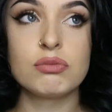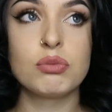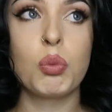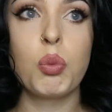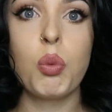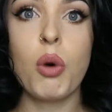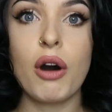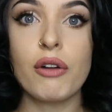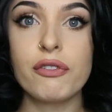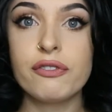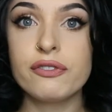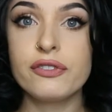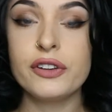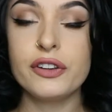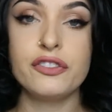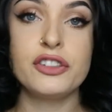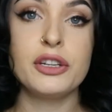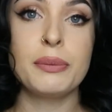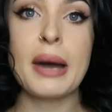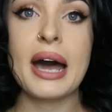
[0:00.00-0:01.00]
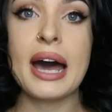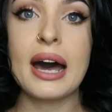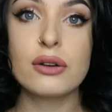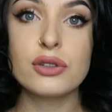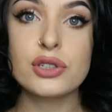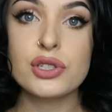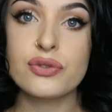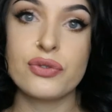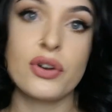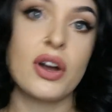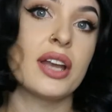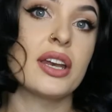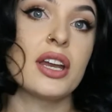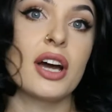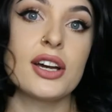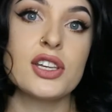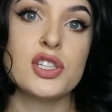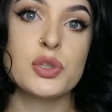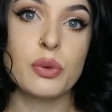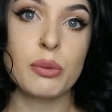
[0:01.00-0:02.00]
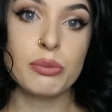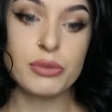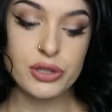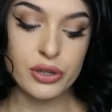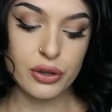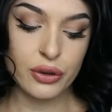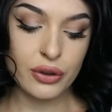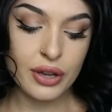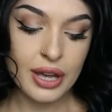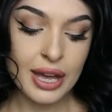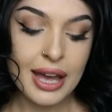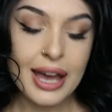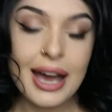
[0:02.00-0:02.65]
what, fifty pounds for a nice swimsuit,